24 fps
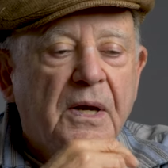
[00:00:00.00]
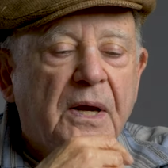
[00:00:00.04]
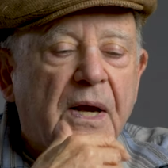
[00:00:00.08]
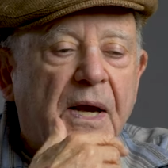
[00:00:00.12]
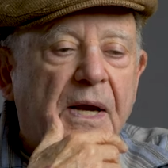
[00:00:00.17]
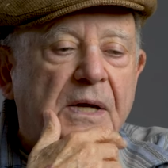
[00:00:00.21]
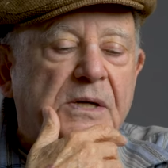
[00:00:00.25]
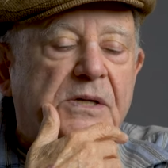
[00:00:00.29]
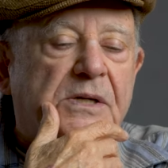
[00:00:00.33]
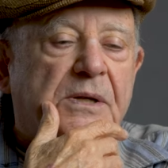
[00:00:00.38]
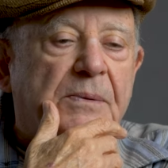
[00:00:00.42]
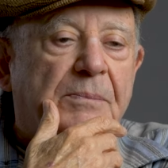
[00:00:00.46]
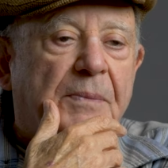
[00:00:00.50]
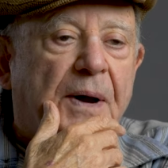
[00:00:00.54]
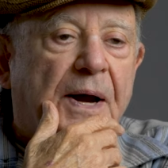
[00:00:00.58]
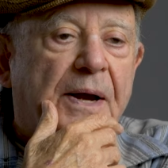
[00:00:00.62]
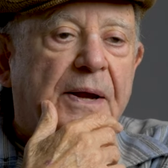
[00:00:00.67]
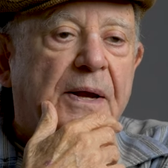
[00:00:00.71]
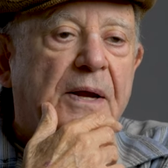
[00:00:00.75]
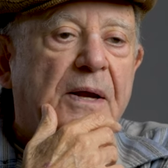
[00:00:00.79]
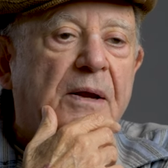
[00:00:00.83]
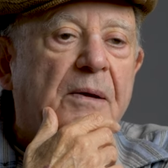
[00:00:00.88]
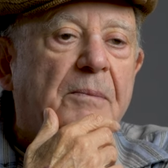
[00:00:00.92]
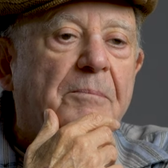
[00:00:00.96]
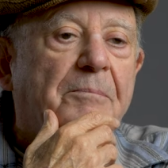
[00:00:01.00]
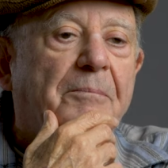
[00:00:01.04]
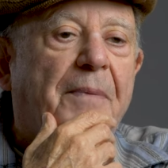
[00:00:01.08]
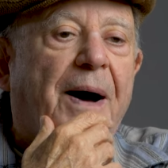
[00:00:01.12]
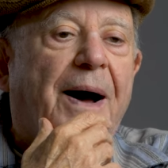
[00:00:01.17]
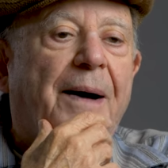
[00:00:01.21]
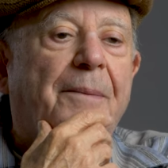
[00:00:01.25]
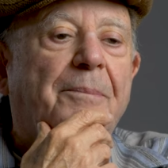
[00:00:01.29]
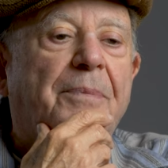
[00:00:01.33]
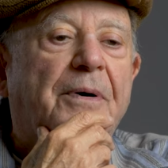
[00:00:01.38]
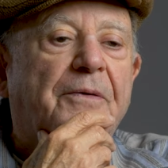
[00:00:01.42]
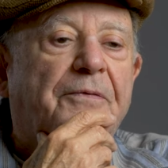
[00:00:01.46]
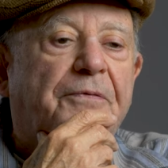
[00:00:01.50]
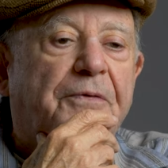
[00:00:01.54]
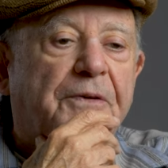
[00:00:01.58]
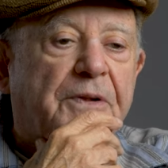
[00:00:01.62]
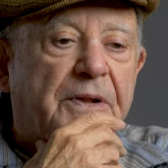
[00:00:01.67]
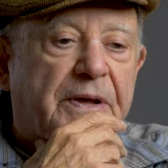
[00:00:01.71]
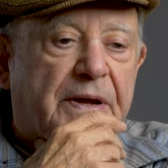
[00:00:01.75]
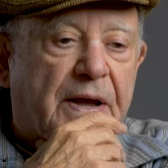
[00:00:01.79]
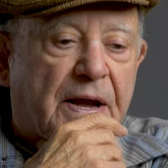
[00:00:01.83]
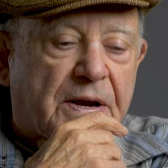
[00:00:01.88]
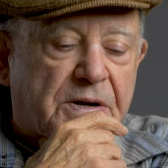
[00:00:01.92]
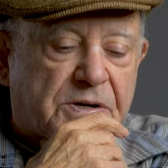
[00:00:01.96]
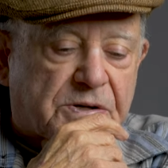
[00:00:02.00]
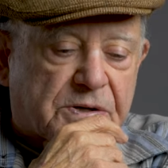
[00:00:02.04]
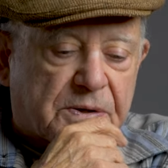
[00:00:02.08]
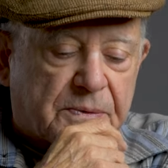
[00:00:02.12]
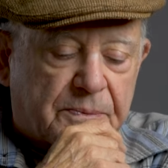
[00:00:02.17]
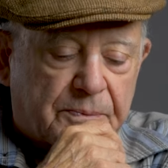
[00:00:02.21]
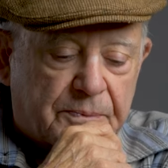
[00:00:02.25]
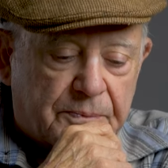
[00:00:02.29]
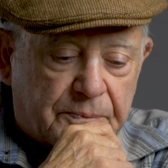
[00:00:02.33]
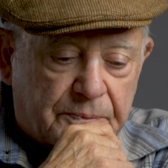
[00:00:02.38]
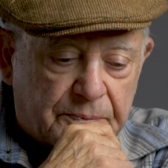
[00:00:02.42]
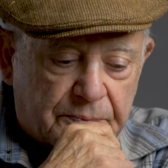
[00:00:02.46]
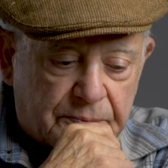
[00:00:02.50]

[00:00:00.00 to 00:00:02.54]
as to my mob affiliation.